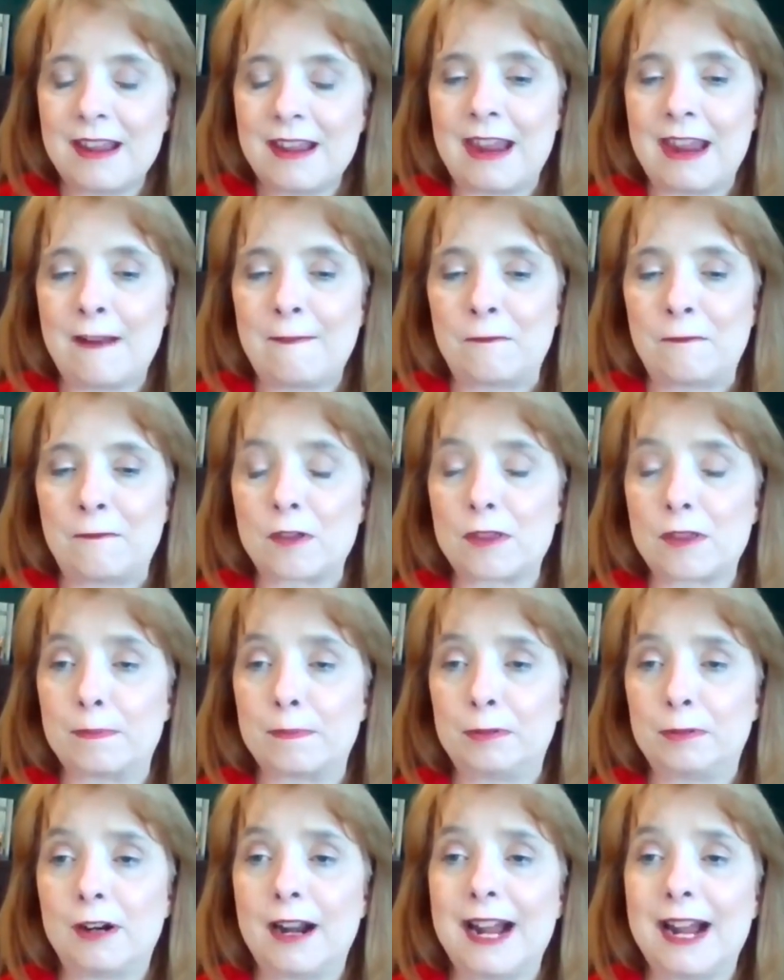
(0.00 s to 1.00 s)
And for the
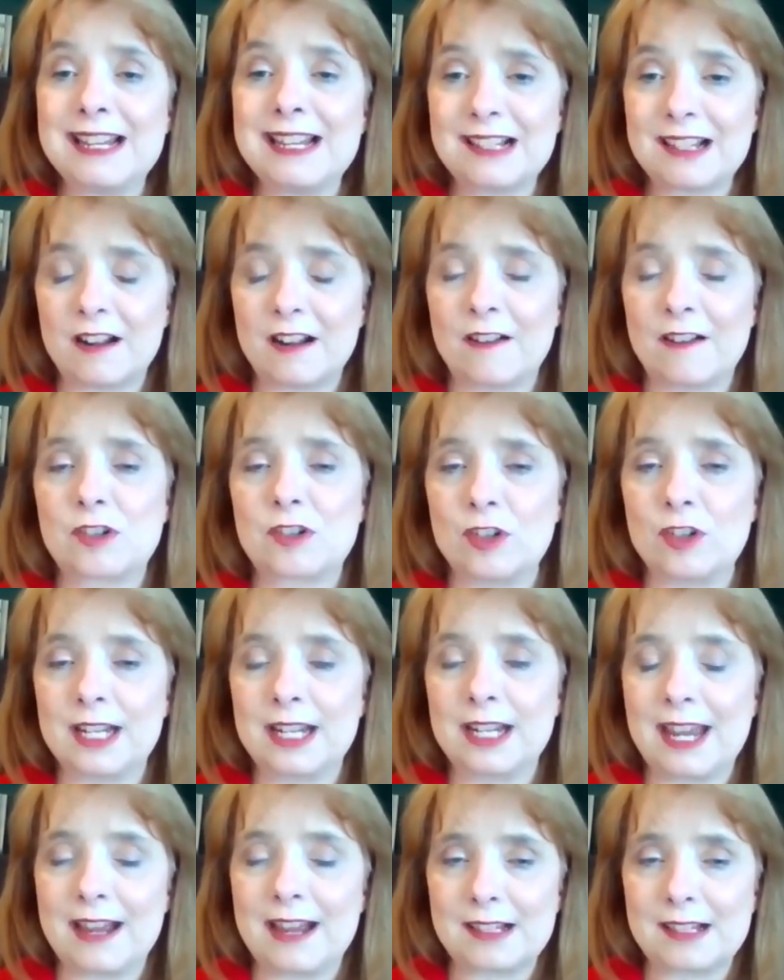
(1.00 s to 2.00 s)
price of
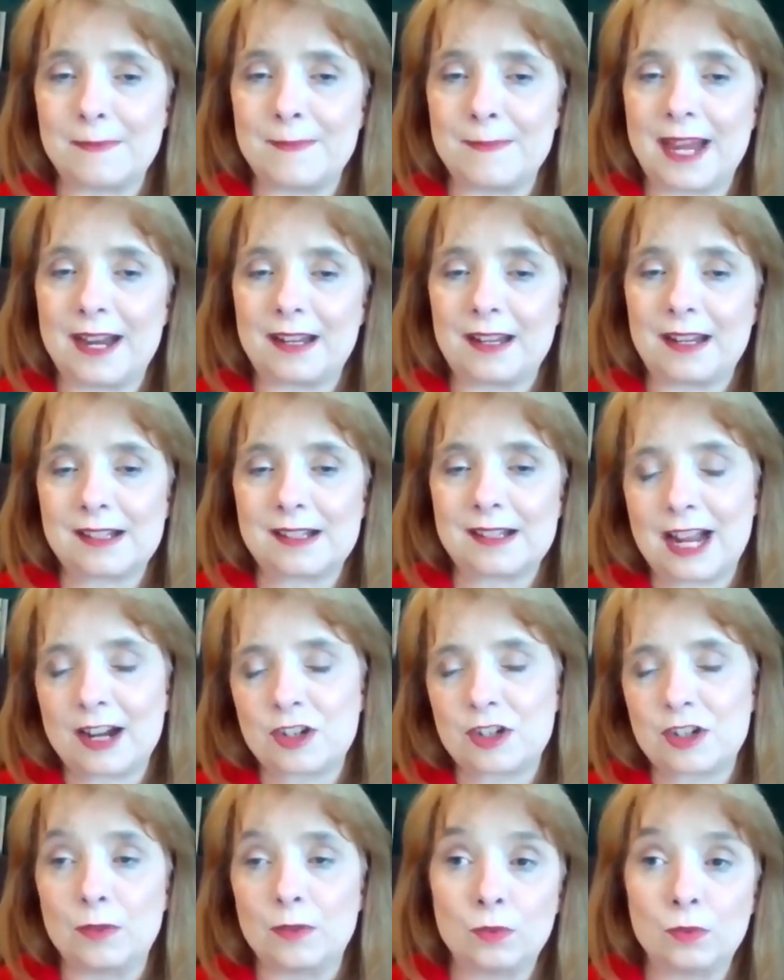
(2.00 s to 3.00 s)
Screencast-O-Matic, it's
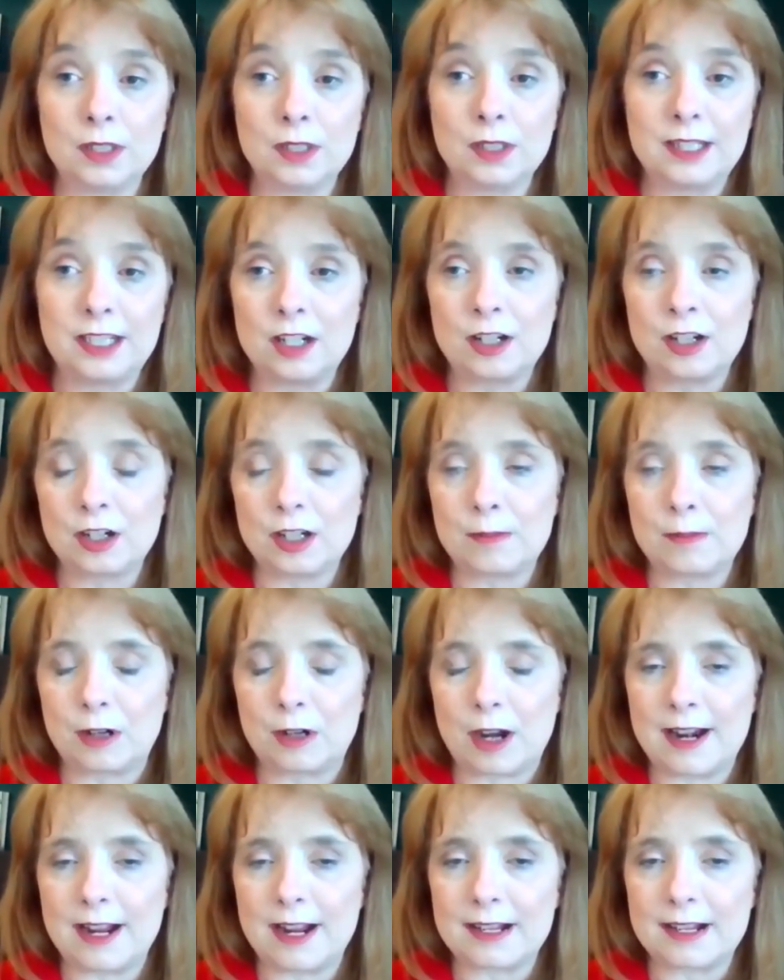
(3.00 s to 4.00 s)
actually really a good
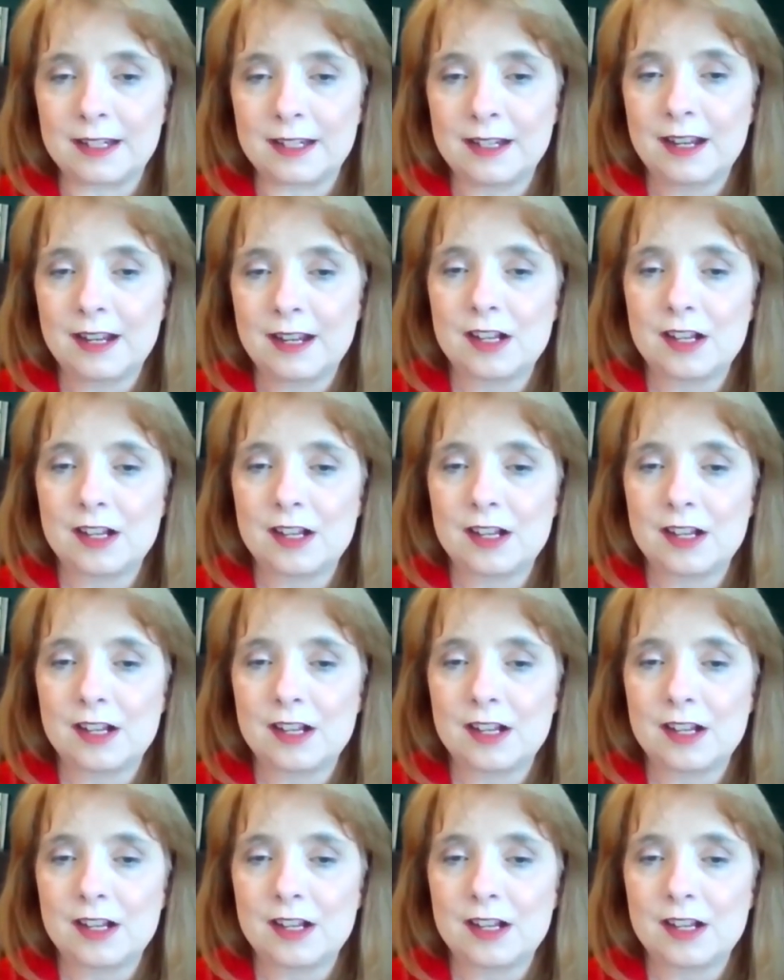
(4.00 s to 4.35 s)
product.